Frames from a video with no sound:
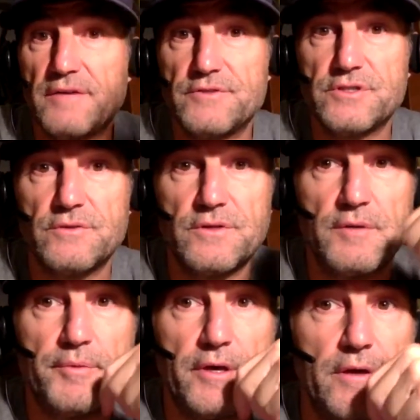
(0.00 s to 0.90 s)
haven't shown
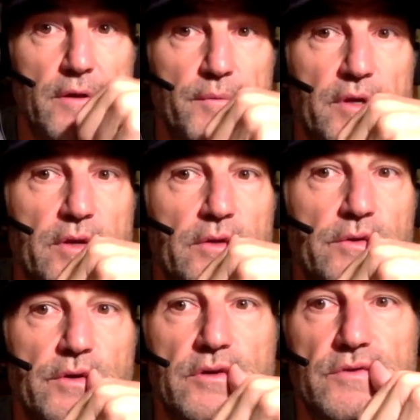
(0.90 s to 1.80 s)
up yet. I'm getting a
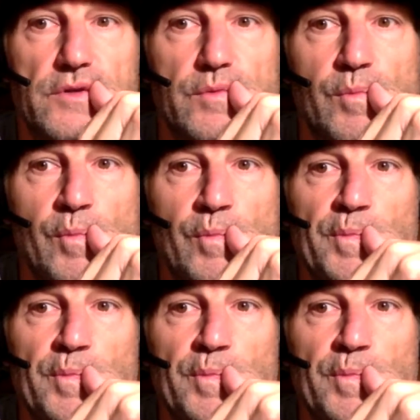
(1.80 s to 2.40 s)
little nervous.